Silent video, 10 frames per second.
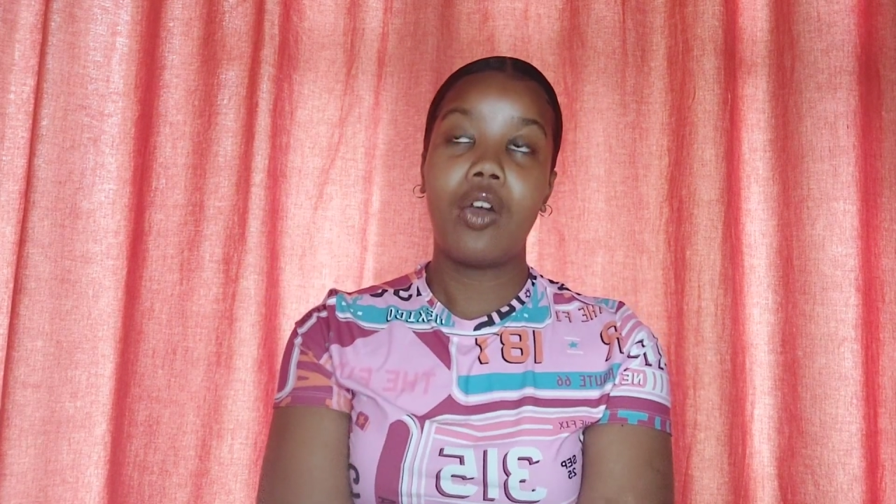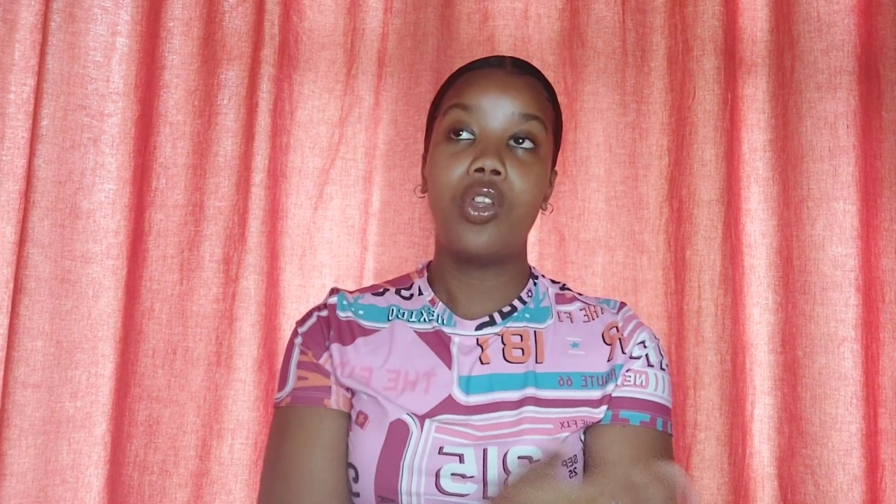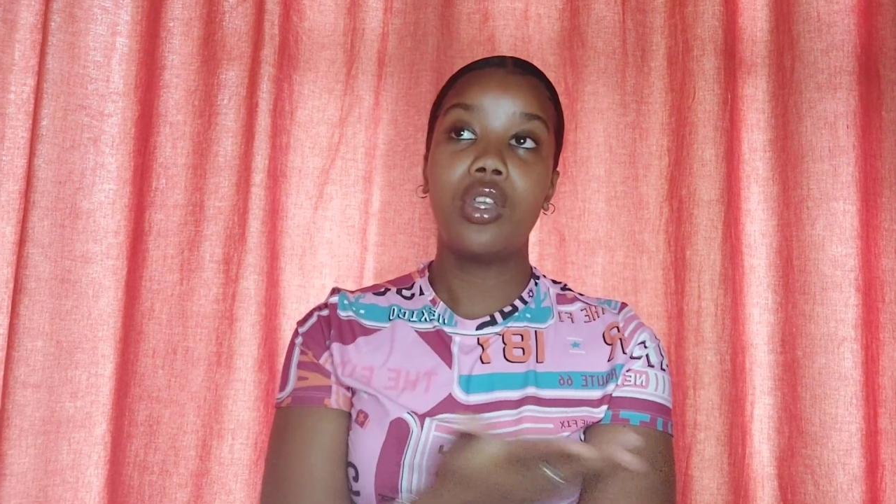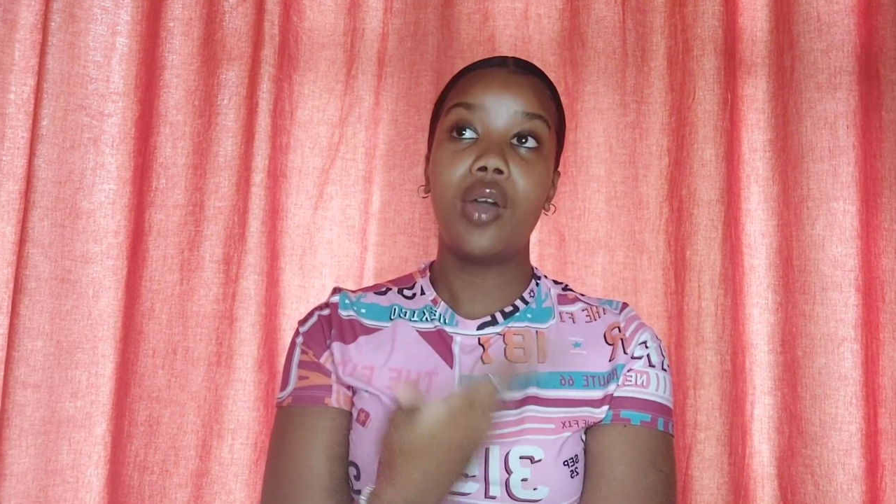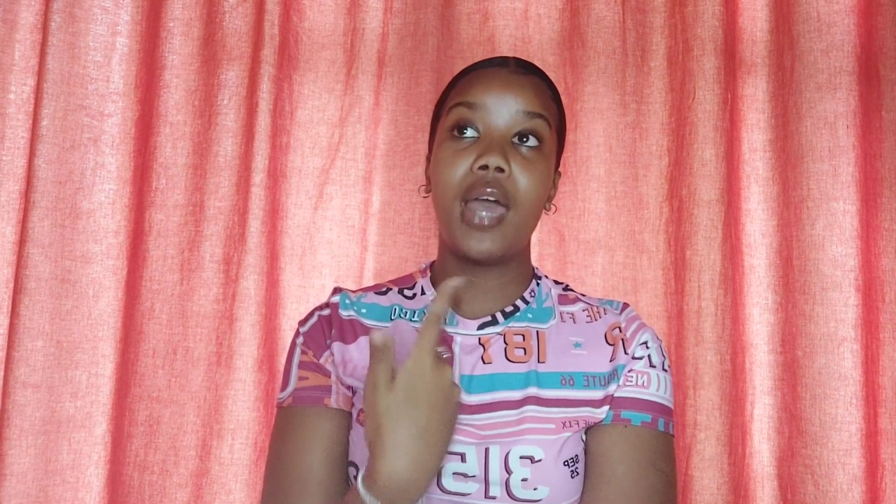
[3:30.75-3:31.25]

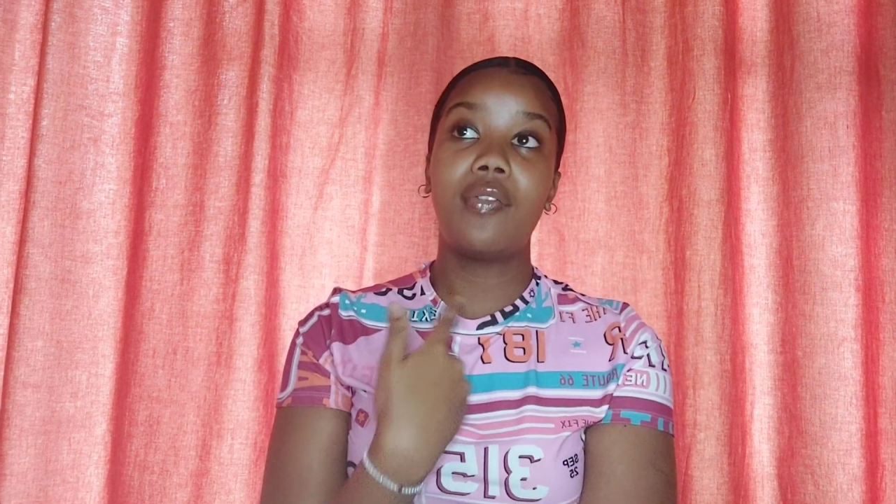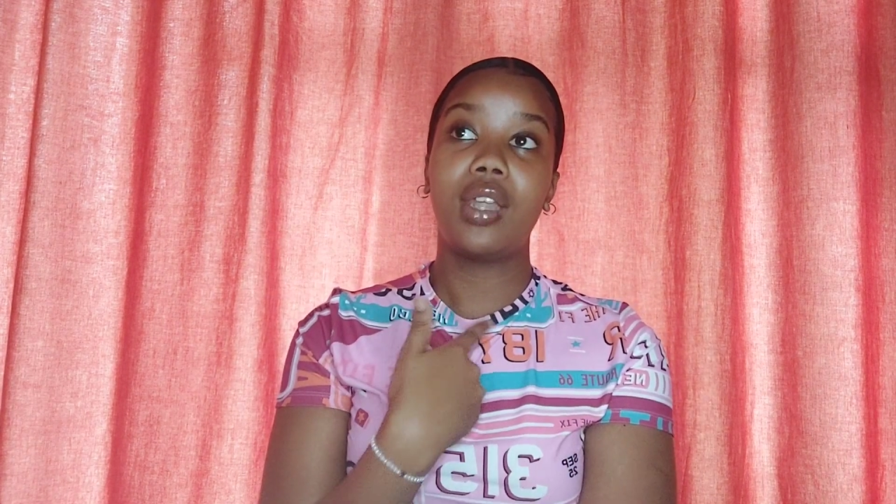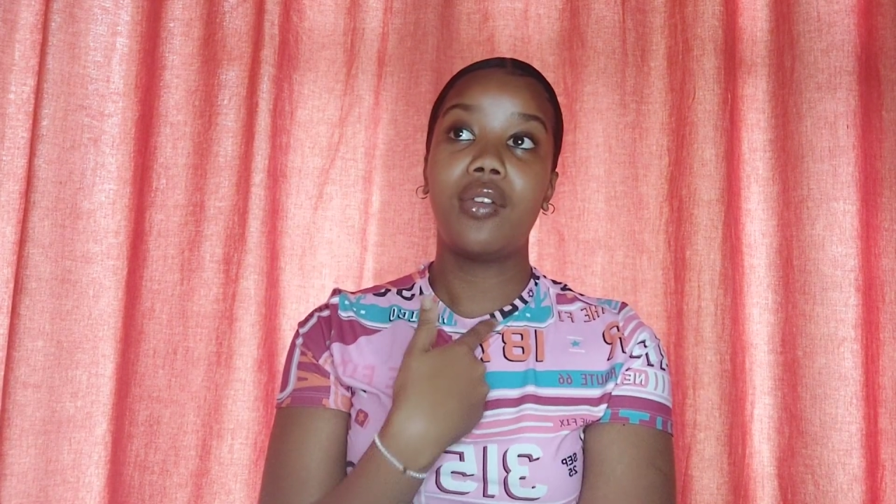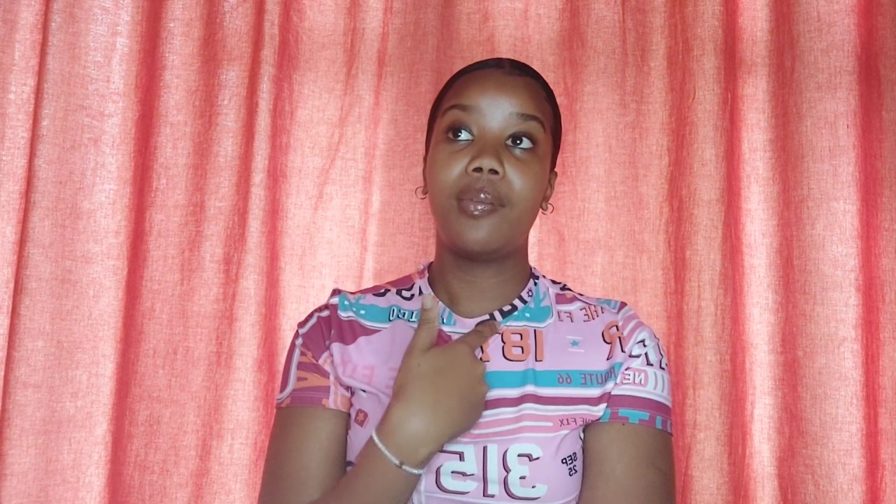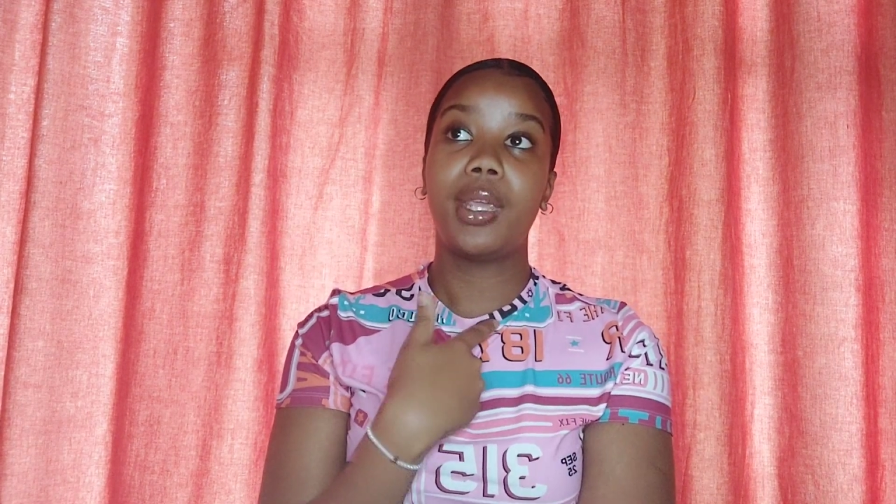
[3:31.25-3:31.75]
Although I've
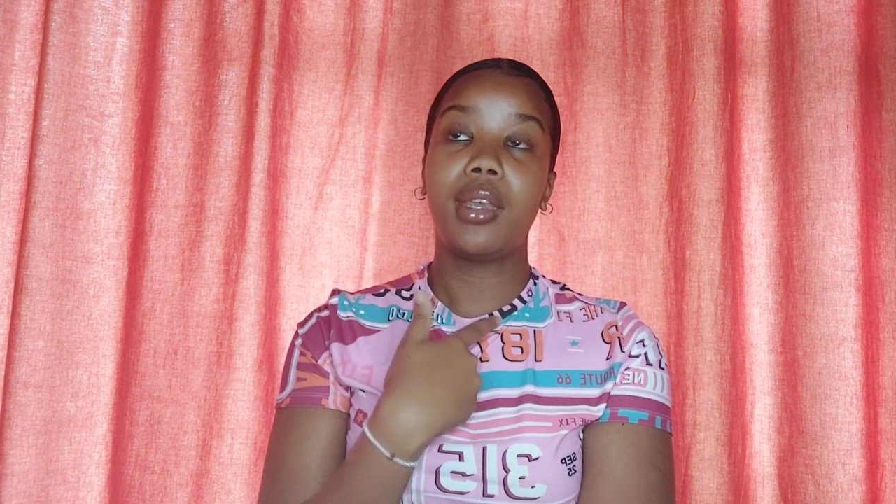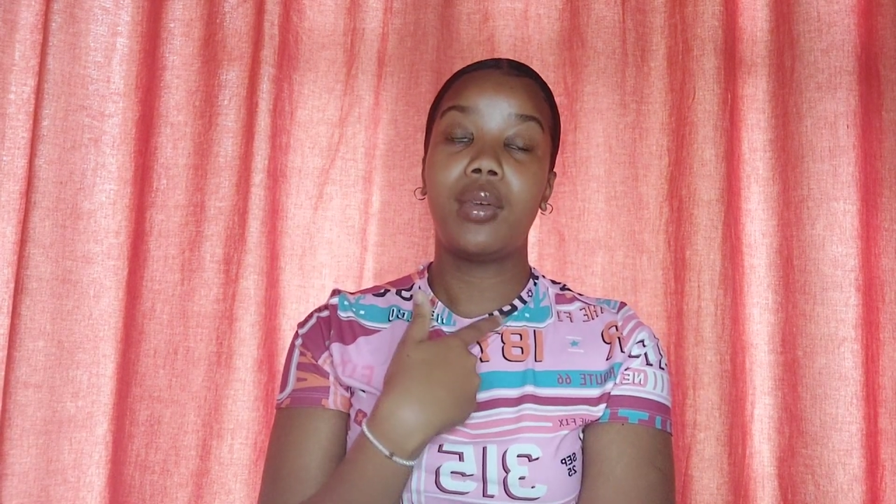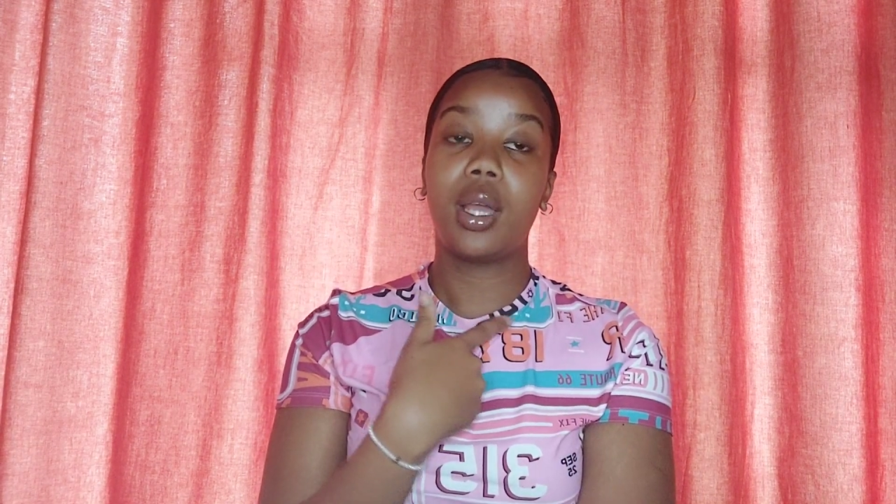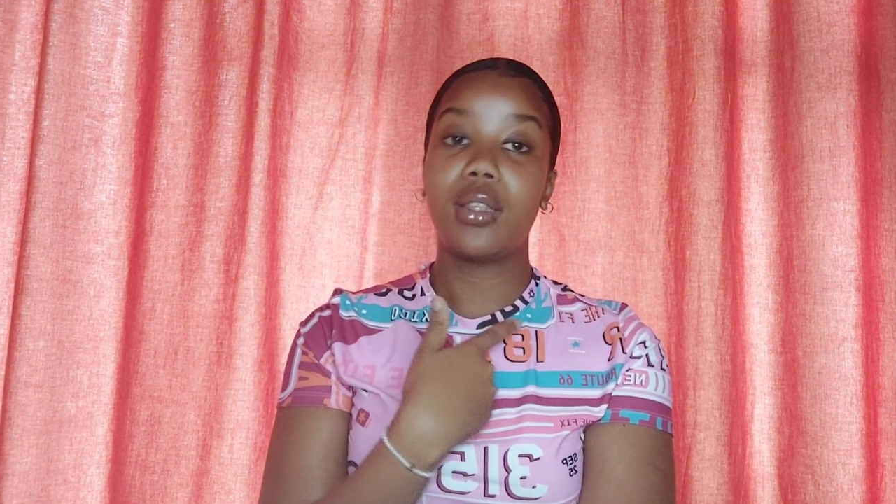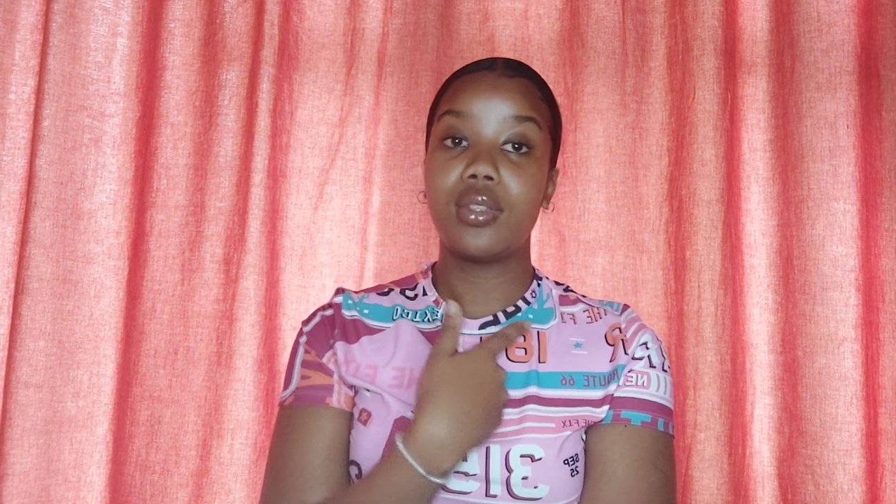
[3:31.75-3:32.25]
never
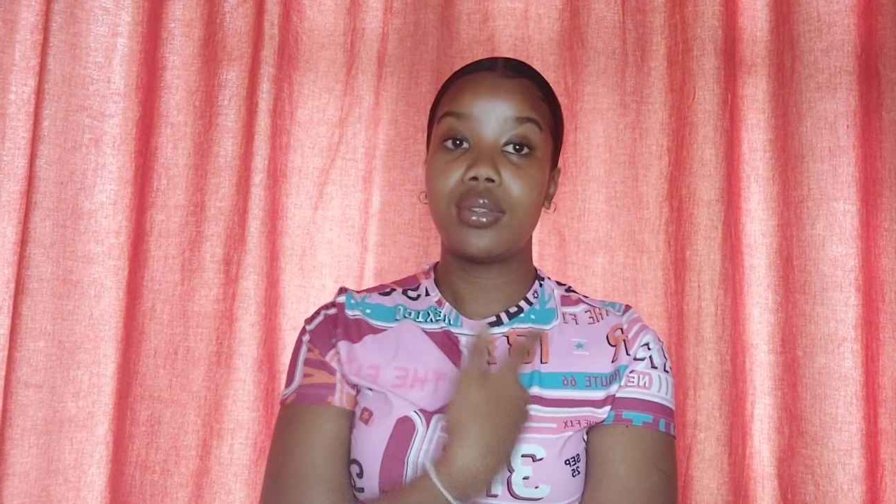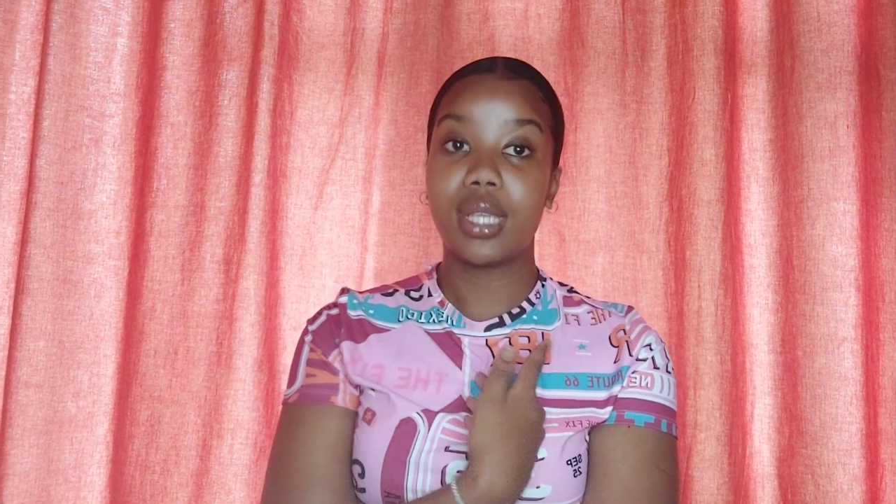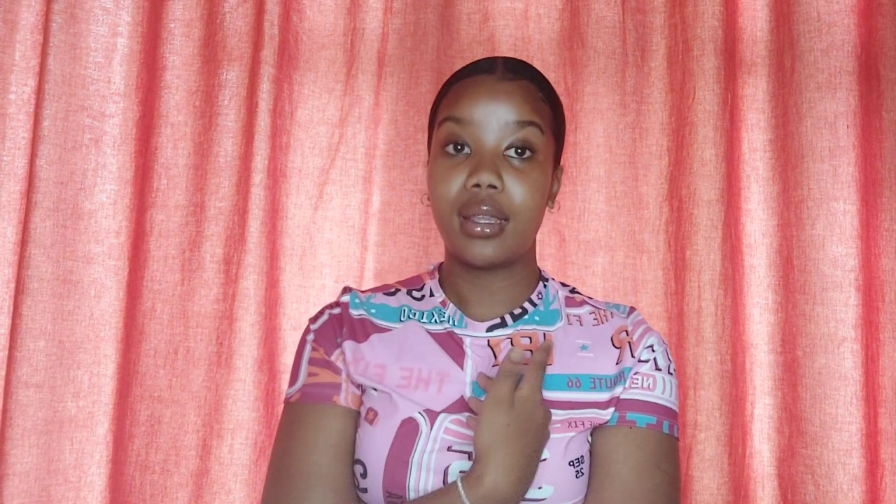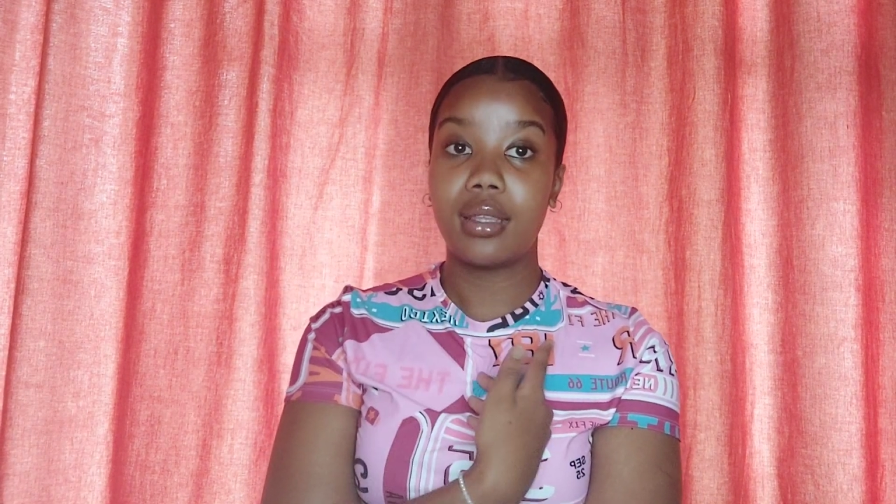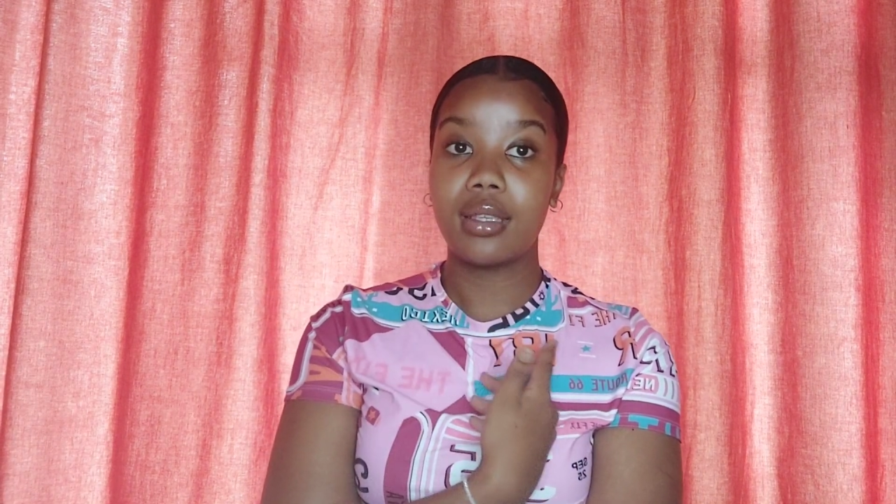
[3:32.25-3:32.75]
been one to
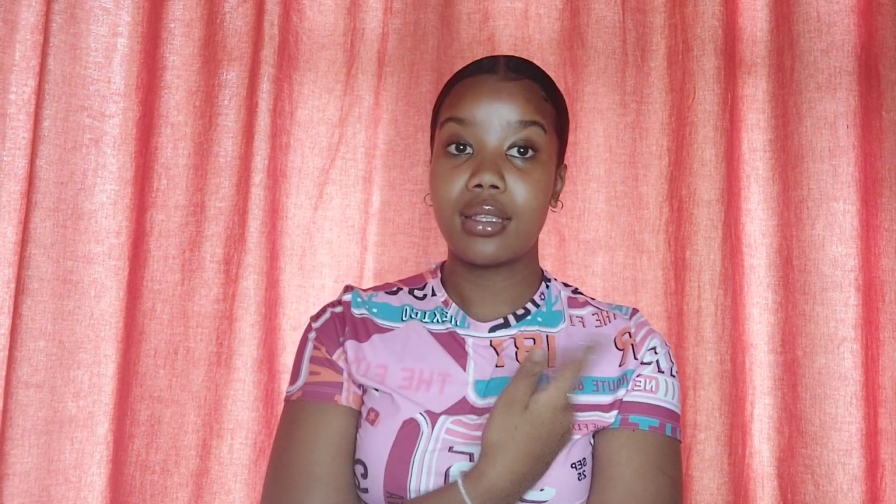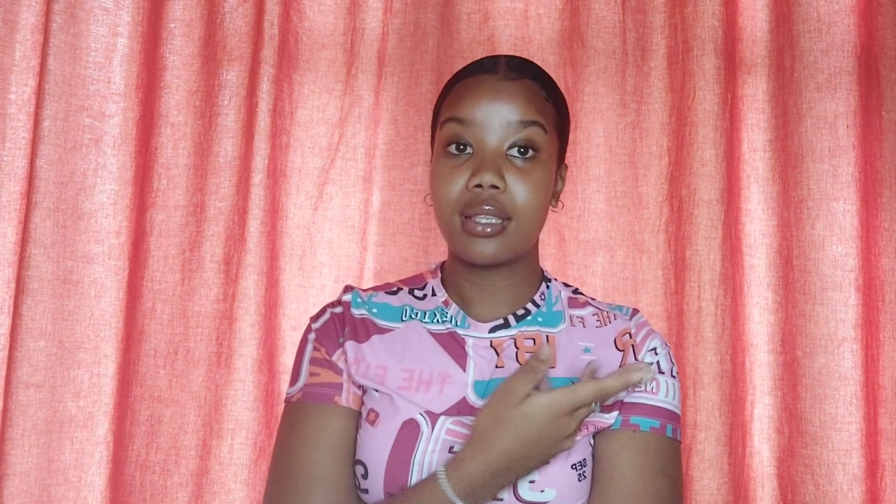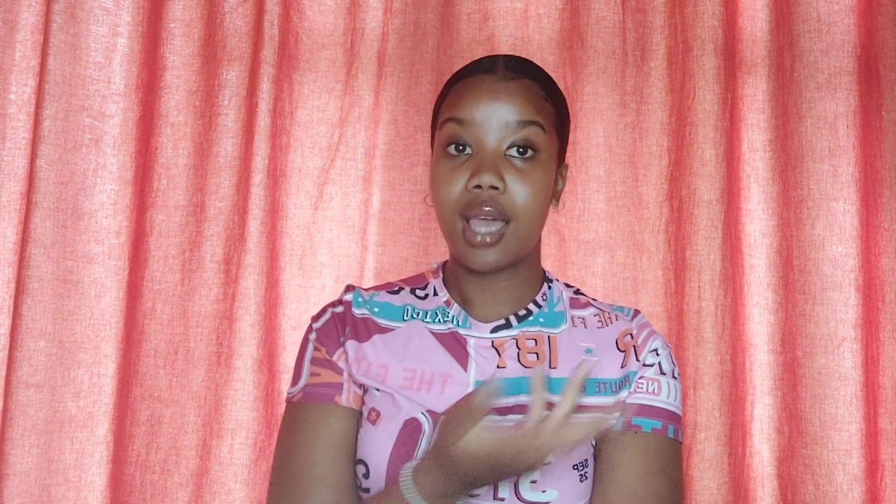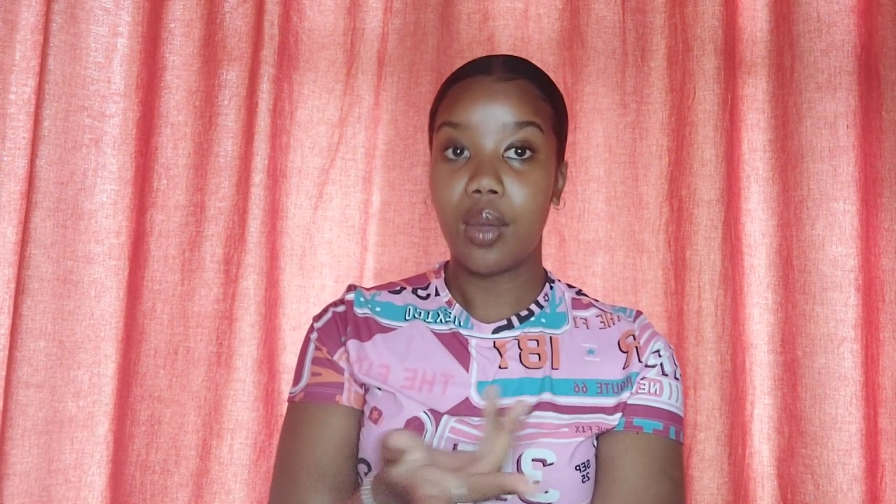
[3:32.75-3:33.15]
say this,